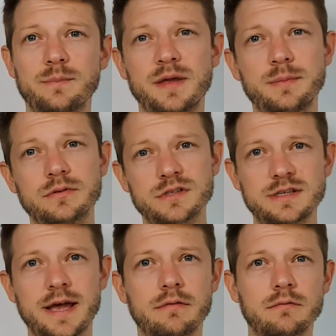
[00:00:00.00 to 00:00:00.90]
and we'll
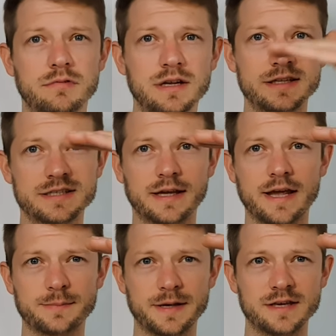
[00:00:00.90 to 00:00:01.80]
be using a wide
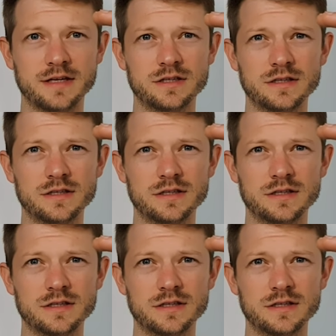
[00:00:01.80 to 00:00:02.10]
variety of techniques